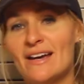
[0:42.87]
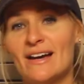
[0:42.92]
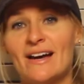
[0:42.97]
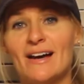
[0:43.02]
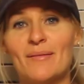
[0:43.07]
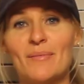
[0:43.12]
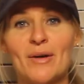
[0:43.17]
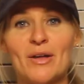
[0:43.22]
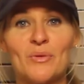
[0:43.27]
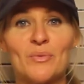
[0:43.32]

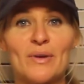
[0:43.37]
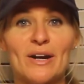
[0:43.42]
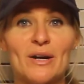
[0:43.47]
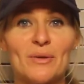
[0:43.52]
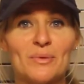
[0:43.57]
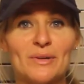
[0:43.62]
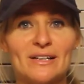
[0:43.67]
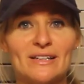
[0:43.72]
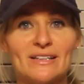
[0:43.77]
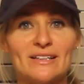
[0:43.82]
and what I
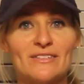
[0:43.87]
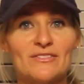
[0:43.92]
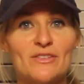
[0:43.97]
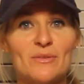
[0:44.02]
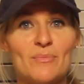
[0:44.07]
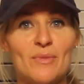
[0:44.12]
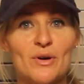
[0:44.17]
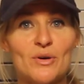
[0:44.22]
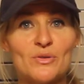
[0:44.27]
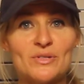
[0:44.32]
really love
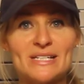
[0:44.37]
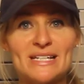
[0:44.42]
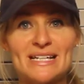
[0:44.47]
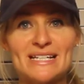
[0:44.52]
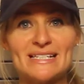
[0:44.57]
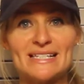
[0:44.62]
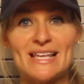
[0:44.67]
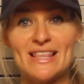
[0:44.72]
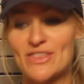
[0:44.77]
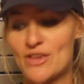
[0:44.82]
the most
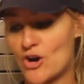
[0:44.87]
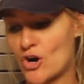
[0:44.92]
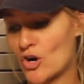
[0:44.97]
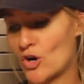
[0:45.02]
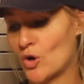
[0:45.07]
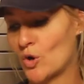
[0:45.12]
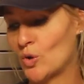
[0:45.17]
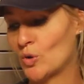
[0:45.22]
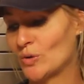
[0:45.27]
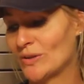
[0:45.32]
is that there
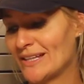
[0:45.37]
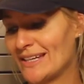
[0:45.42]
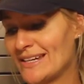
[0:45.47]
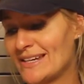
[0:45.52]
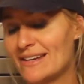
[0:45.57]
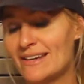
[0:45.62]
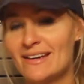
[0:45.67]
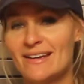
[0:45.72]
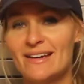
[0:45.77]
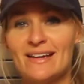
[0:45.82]
are
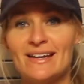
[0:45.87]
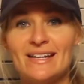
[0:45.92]
only